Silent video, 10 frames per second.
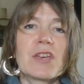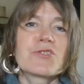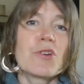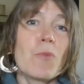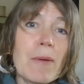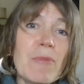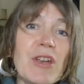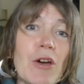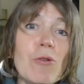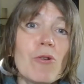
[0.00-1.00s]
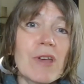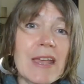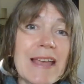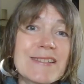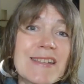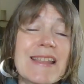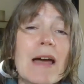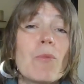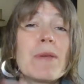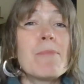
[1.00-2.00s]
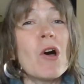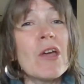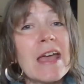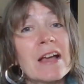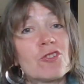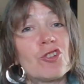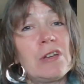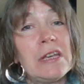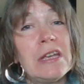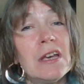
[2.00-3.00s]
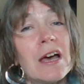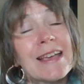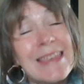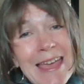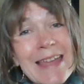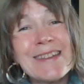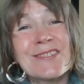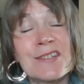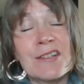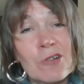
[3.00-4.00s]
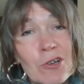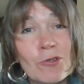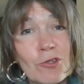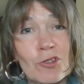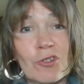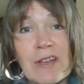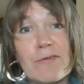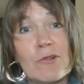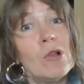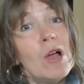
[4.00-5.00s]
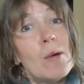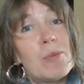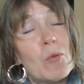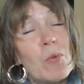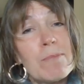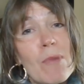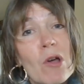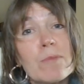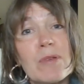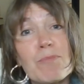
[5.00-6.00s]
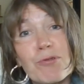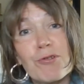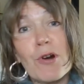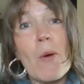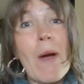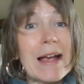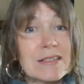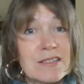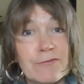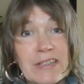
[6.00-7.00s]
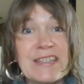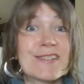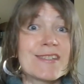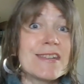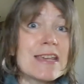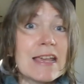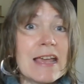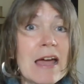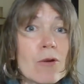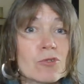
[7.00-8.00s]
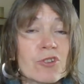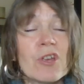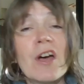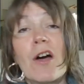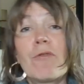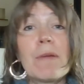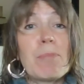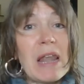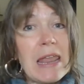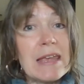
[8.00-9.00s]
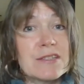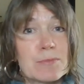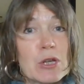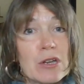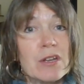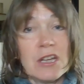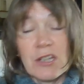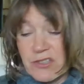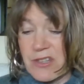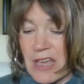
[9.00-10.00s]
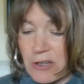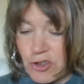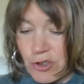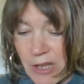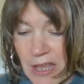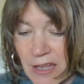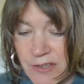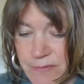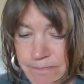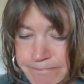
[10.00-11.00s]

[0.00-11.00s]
So when we're no longer getting that, we might actually, again, at an unconscious level, but we might be proactively seeking out a replacement to that sugar hit.